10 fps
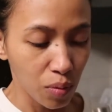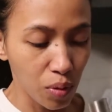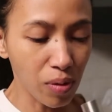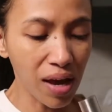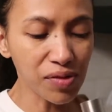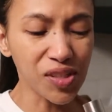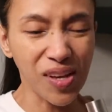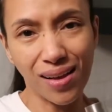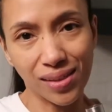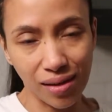We don't have
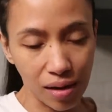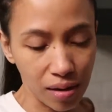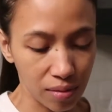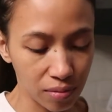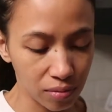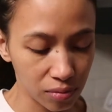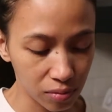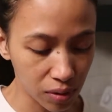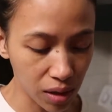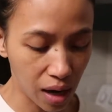salsa.
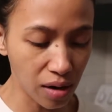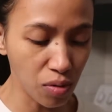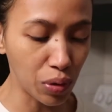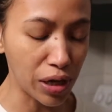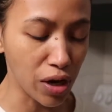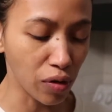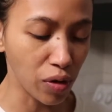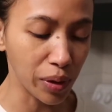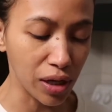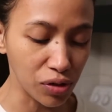I didn't really know
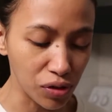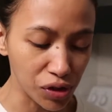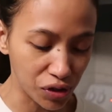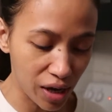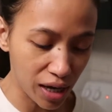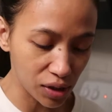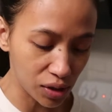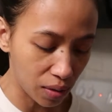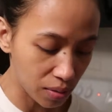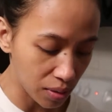that we're gonna do this today,
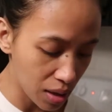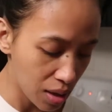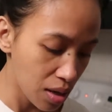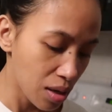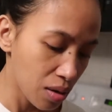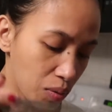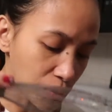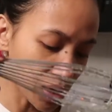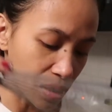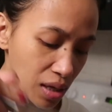so we'll
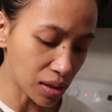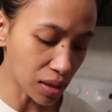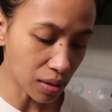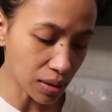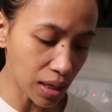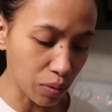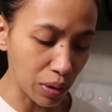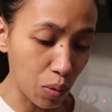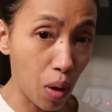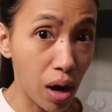see. This just looks like
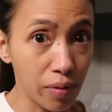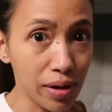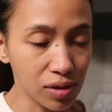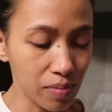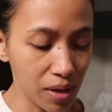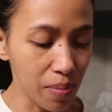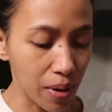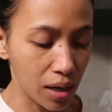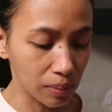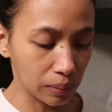really watery to me,
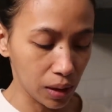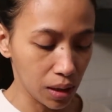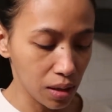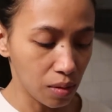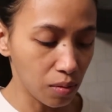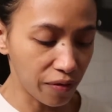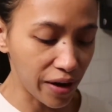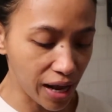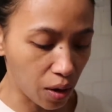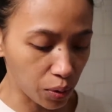but we'll find out.